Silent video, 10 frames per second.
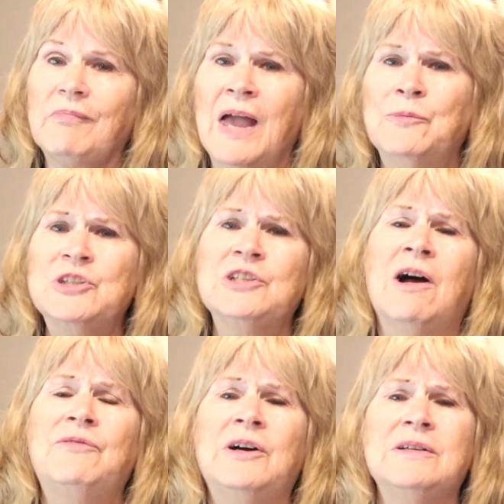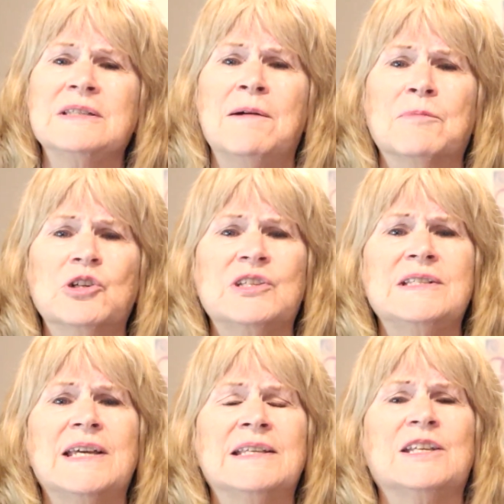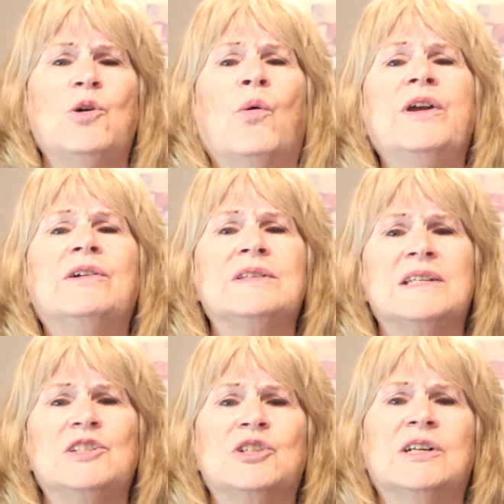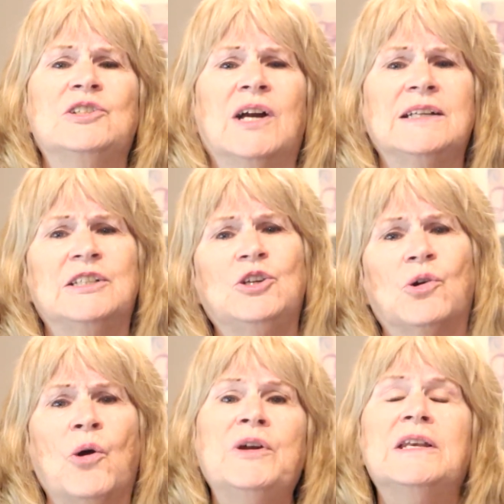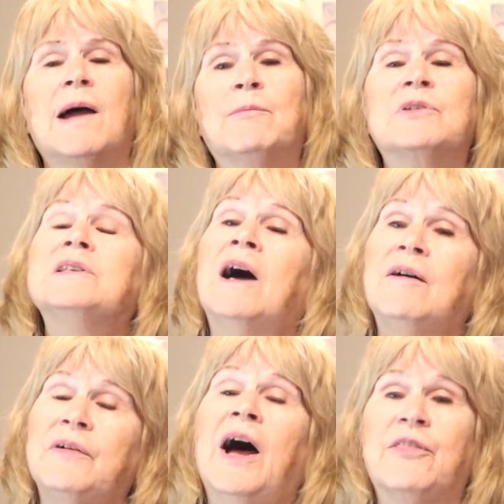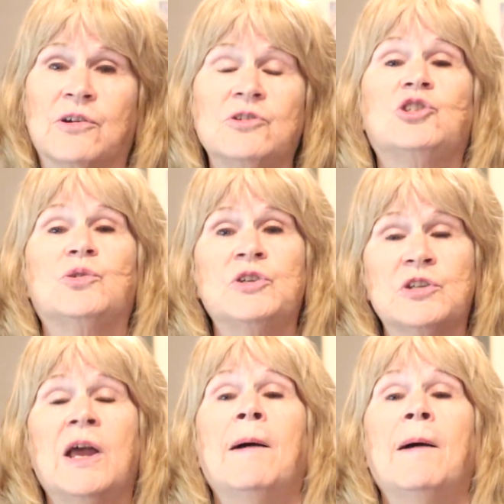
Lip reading: And Wichita Falls' emergence as an oil center attracted growing numbers of other Jewish